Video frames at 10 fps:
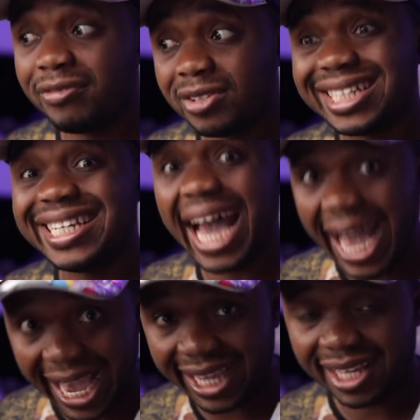even
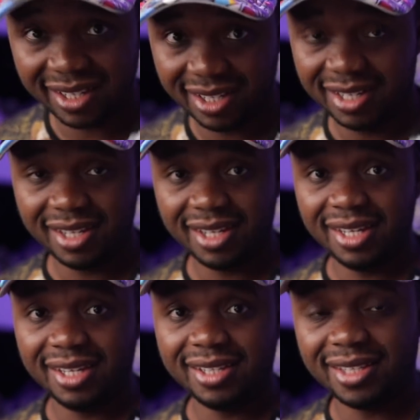die
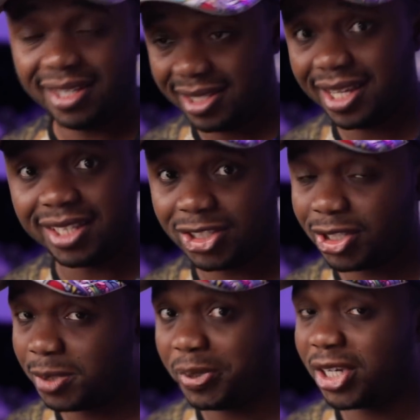these days
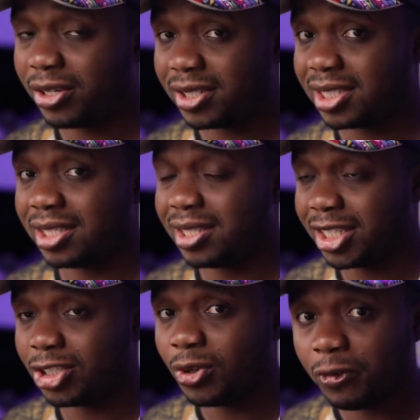just because there's no